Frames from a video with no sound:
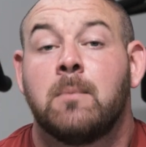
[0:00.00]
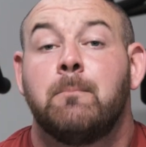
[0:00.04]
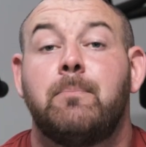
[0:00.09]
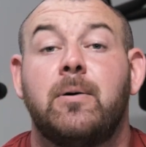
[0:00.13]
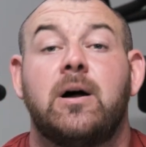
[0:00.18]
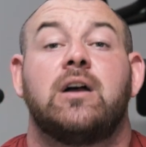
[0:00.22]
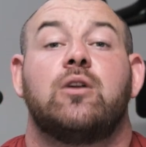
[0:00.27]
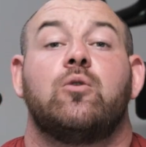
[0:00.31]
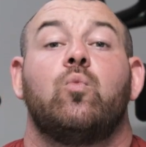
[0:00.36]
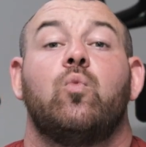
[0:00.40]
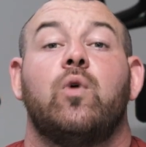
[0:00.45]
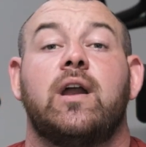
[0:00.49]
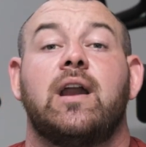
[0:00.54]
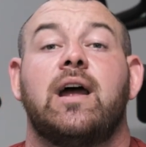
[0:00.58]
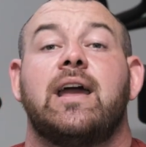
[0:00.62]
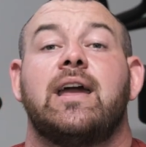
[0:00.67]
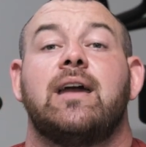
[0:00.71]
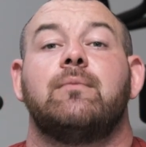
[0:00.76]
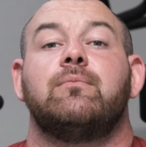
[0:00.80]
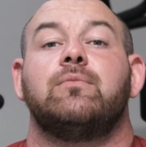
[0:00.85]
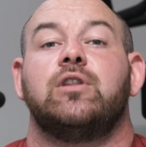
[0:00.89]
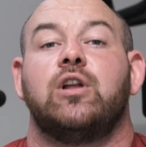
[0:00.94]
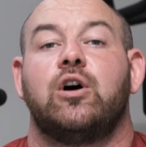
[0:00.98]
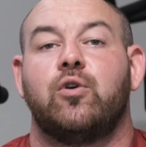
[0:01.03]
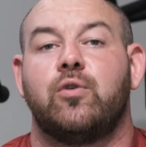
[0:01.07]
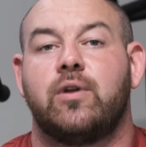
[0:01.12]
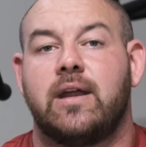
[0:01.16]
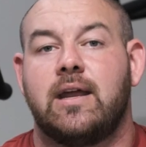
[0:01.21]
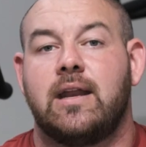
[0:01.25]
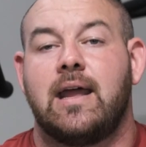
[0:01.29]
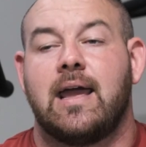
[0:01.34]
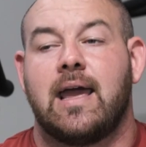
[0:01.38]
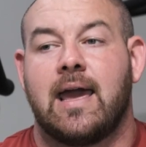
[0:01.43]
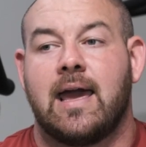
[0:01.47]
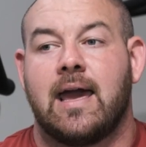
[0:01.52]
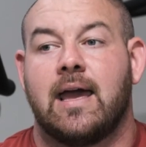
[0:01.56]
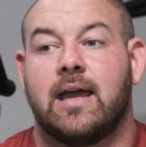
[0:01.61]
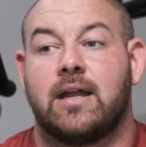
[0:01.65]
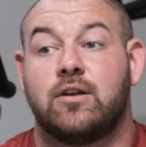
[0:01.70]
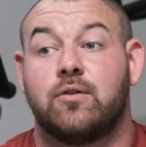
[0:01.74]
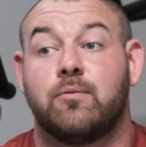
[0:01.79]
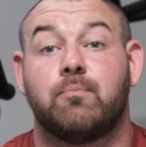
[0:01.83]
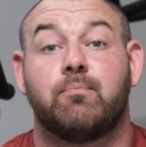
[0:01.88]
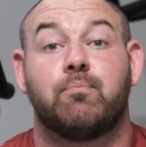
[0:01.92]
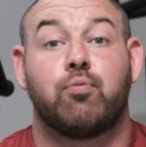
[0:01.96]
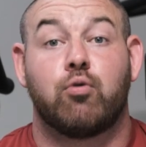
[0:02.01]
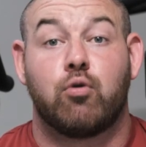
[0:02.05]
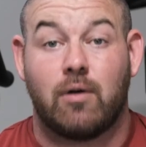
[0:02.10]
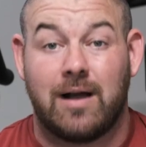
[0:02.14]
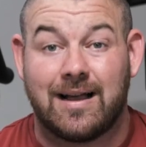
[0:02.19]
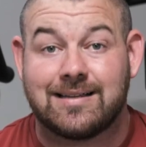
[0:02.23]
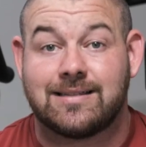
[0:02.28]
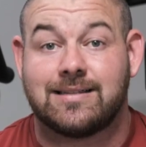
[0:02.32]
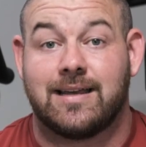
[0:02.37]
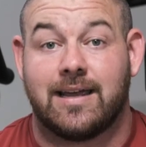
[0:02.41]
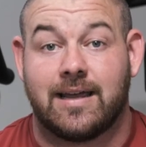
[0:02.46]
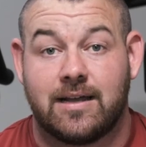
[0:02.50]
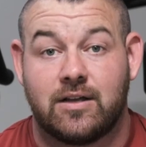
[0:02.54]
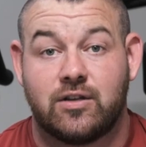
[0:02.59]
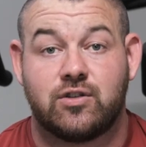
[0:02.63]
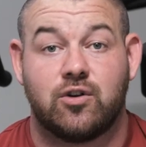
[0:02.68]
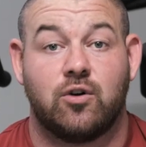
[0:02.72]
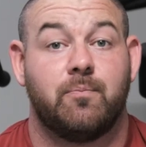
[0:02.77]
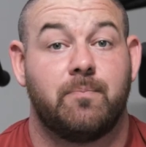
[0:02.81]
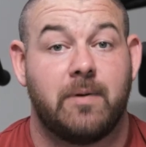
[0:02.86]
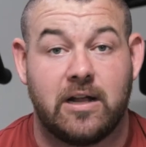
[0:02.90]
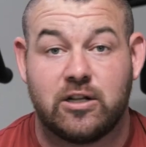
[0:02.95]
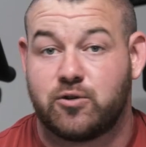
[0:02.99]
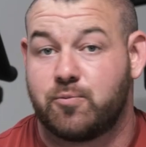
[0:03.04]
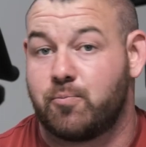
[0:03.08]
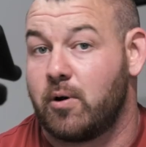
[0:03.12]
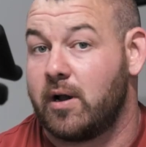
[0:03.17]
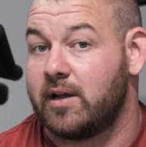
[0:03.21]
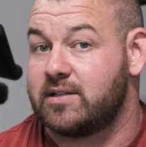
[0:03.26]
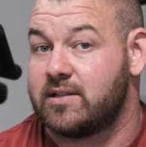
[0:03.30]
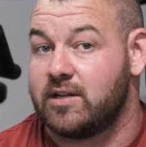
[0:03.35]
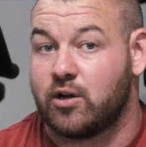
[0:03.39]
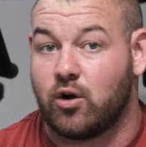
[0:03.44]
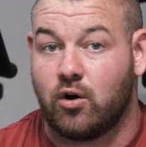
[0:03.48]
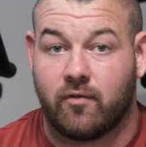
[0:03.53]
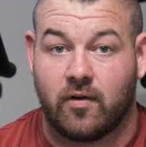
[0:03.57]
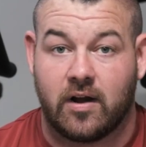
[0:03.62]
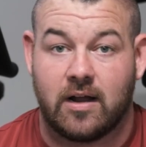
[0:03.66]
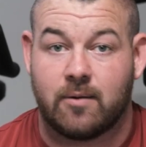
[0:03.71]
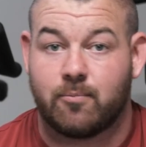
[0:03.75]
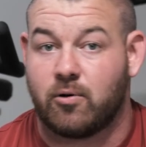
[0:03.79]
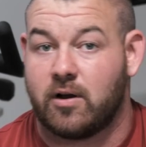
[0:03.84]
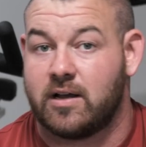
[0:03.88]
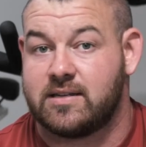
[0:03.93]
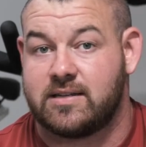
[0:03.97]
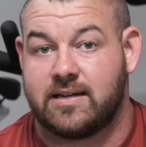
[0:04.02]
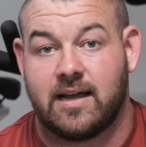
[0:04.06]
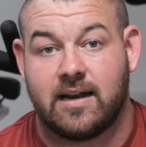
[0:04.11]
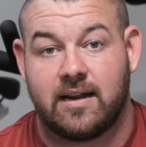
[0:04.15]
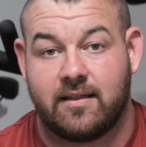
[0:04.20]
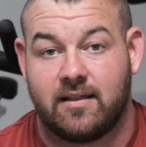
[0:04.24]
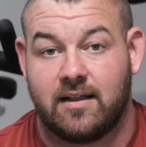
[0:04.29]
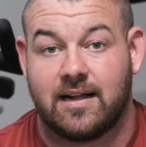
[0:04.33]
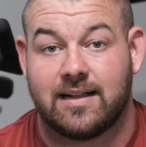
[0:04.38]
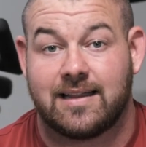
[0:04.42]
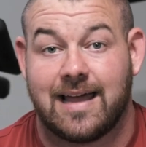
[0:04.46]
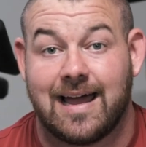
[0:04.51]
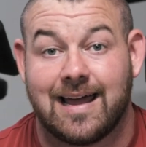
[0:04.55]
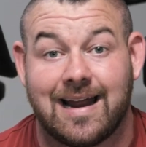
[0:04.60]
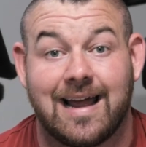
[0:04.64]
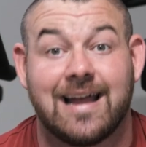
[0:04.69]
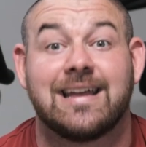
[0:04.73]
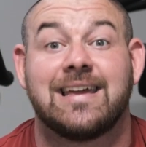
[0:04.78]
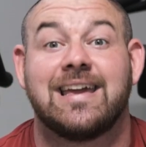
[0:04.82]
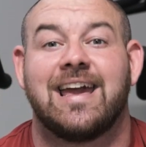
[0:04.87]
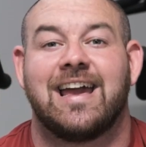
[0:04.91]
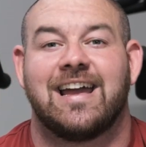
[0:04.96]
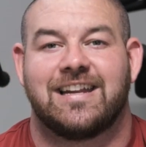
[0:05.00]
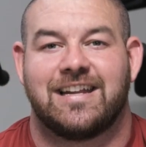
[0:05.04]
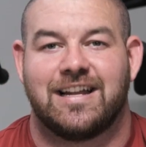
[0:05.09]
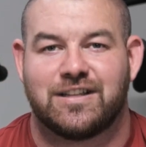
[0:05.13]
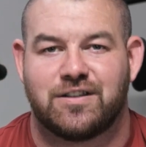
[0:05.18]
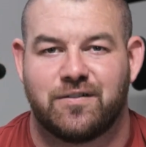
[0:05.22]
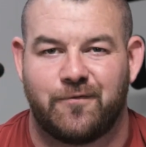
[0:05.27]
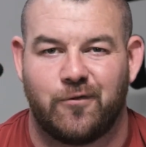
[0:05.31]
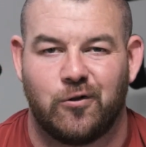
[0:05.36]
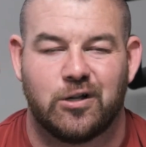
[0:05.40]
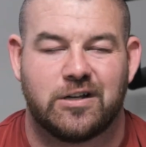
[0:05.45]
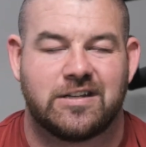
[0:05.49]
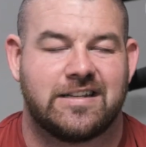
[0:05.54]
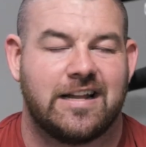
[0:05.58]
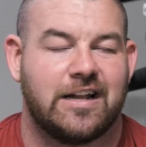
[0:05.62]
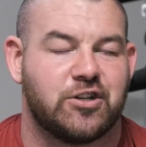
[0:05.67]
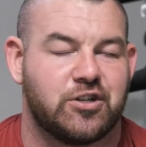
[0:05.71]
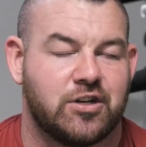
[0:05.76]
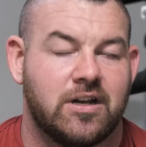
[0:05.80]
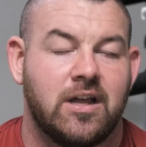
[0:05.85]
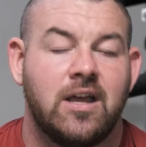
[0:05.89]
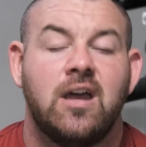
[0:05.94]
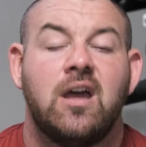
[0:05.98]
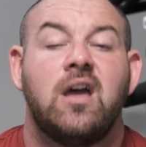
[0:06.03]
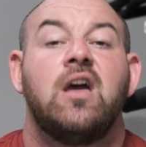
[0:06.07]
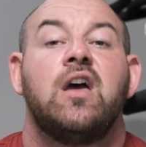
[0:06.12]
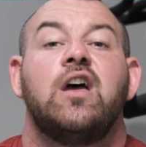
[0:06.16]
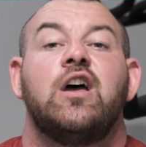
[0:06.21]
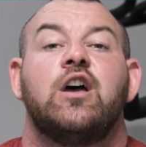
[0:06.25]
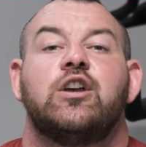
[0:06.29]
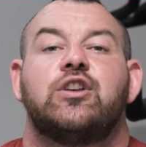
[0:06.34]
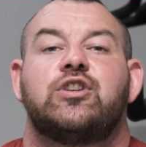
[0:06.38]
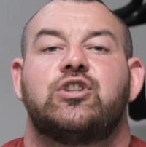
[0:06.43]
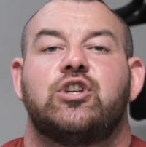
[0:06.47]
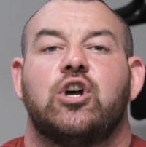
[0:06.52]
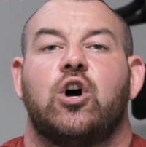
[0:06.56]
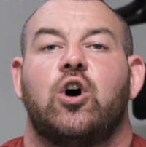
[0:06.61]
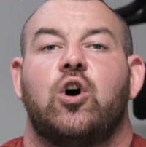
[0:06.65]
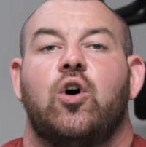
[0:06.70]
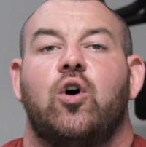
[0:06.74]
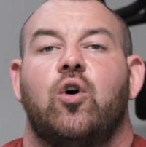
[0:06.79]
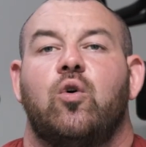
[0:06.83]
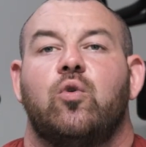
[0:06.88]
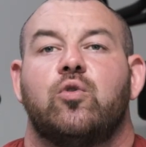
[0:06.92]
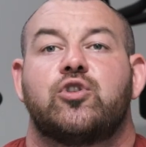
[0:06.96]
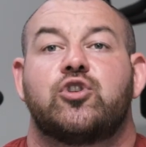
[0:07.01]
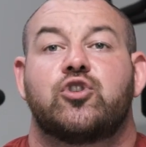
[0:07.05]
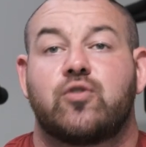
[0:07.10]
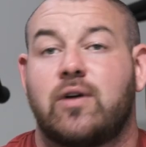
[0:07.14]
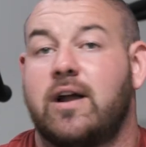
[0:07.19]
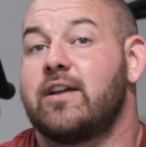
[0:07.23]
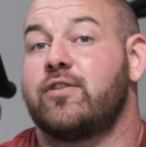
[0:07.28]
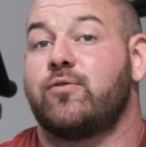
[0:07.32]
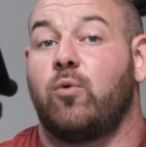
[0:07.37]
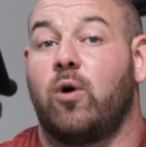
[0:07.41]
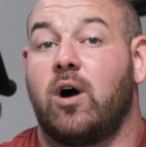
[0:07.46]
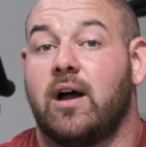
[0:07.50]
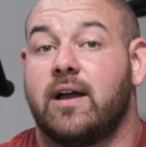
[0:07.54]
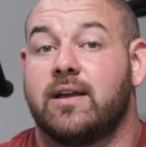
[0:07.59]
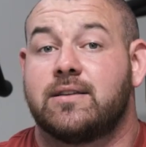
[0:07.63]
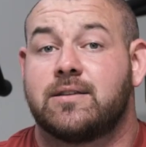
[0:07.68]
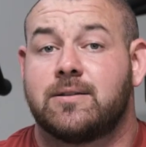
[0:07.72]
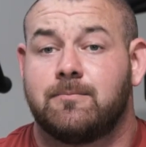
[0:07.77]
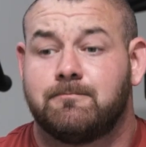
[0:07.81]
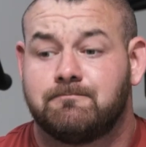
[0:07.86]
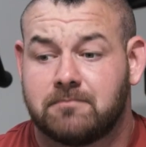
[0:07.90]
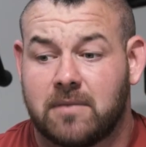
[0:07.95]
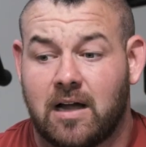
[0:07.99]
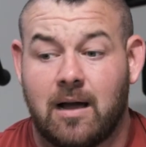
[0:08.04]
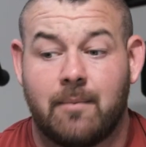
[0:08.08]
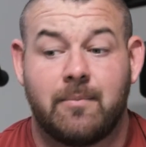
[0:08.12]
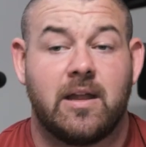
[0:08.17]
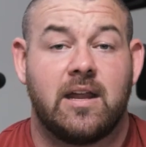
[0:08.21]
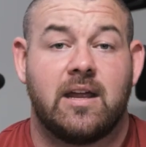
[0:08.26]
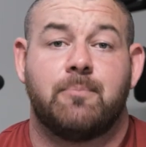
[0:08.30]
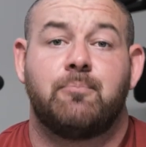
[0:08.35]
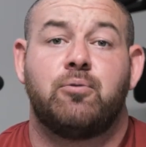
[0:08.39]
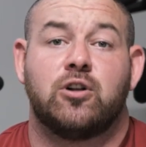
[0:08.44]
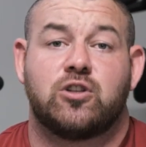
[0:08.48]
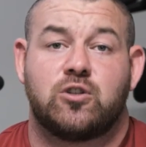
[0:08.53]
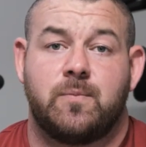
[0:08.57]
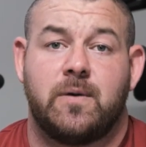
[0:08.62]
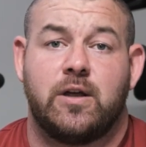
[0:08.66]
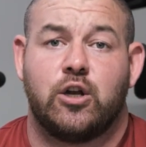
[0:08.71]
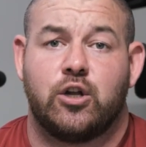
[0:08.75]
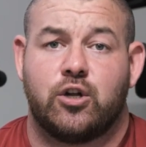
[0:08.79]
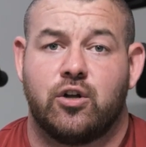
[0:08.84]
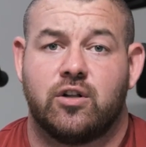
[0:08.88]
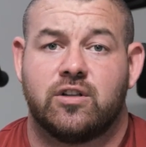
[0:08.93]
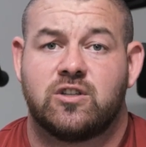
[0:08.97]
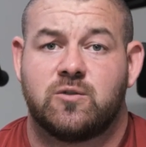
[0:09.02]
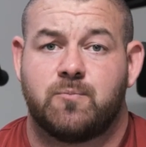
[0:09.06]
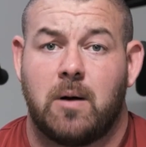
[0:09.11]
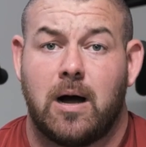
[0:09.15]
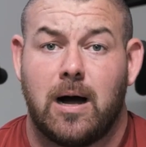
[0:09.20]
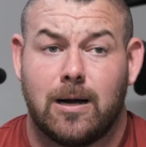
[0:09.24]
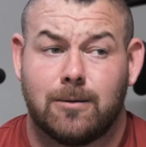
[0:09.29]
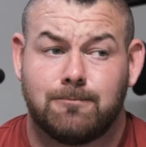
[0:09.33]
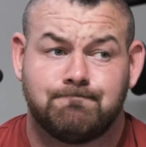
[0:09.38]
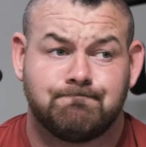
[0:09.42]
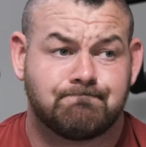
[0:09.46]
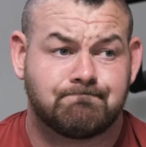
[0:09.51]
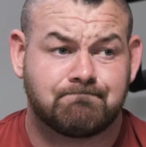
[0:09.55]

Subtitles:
But when I am loaded and pressing, so bench pressing, overhead pressing, anything like that, I can get to full extension. So strength-wise, it puts me in a good spot.